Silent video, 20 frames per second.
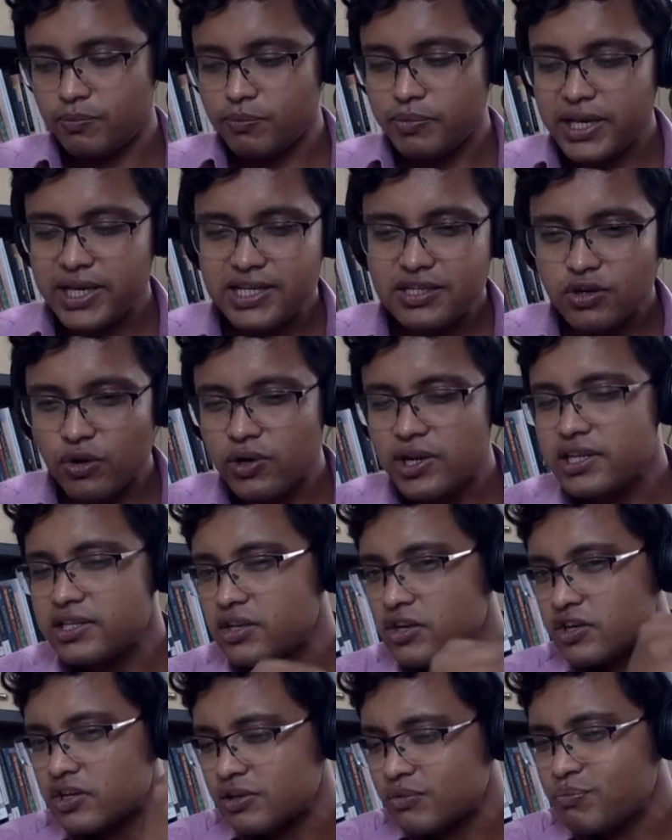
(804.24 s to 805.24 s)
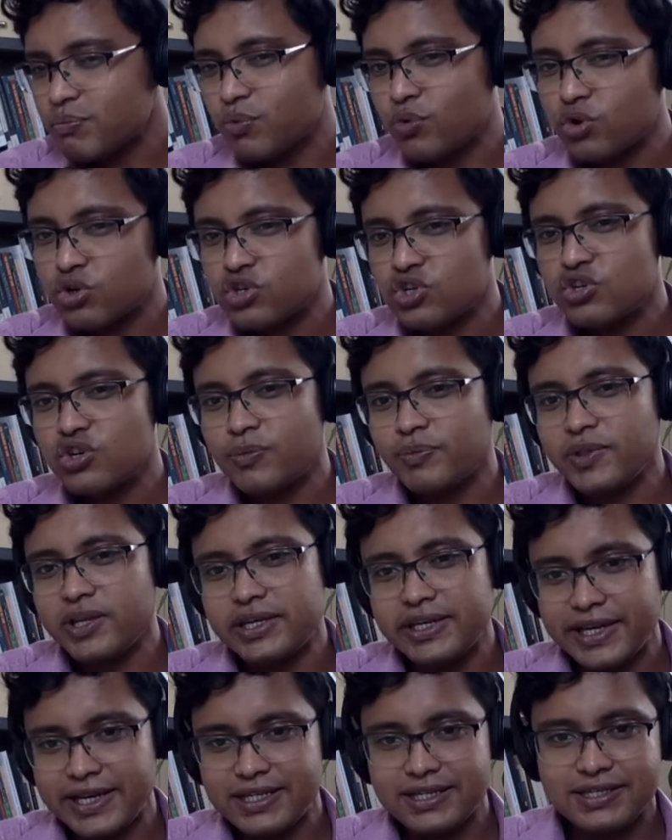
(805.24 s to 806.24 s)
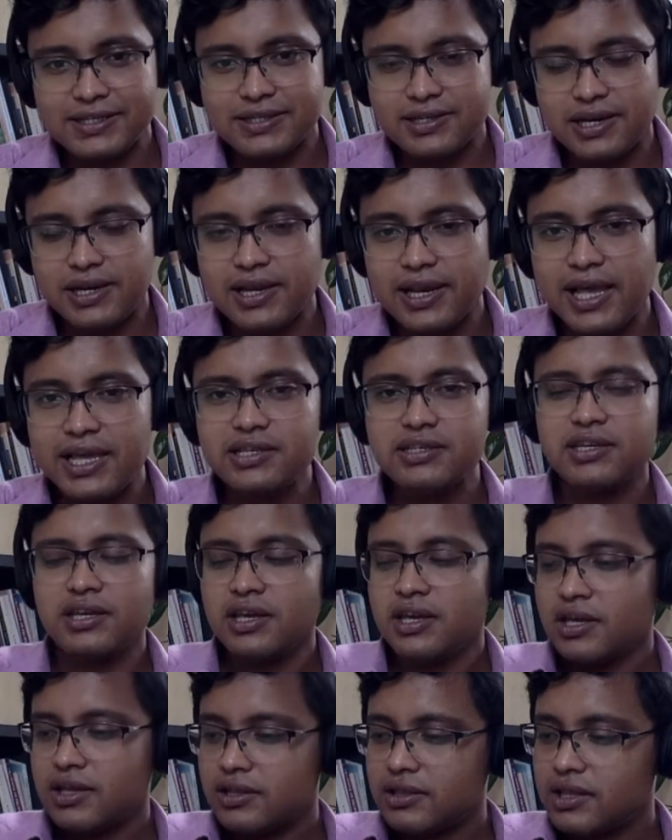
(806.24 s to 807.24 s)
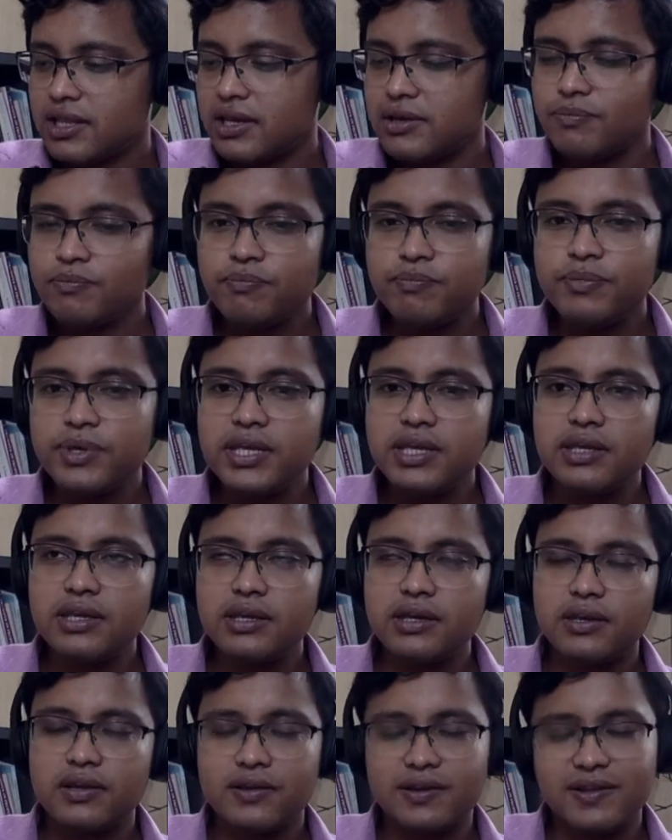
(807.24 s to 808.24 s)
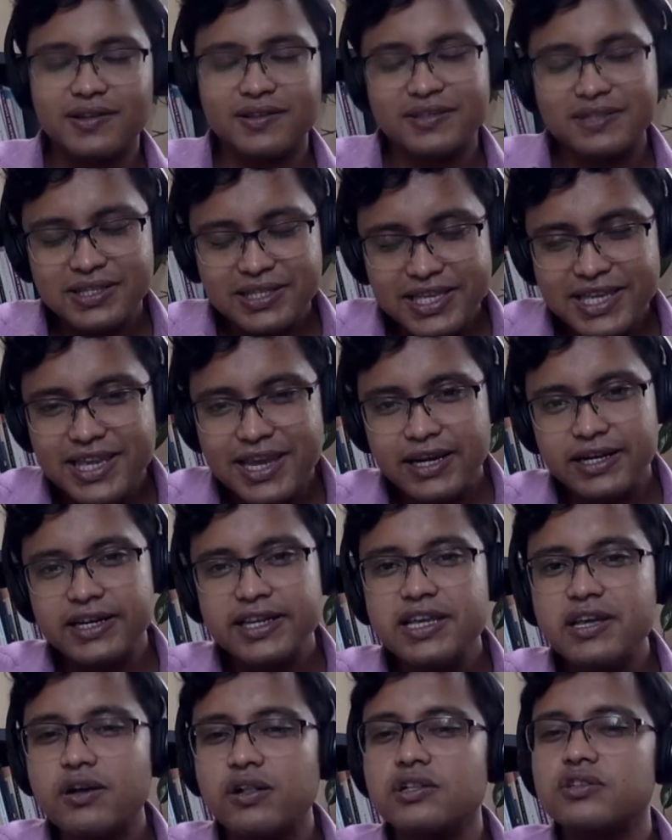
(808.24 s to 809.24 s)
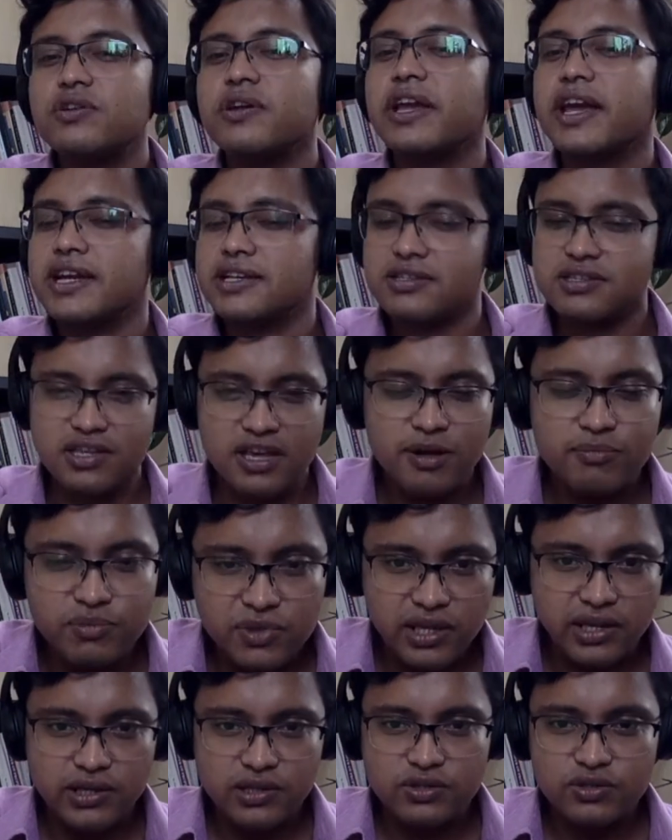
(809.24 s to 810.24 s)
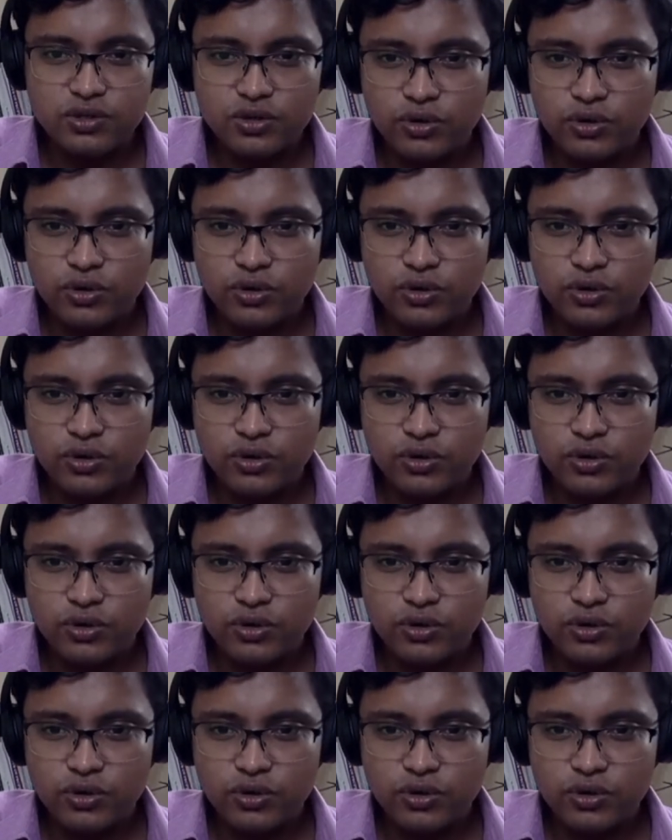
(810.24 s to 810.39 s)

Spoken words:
B's only certain portion of the debt is realized, then C and D also get something.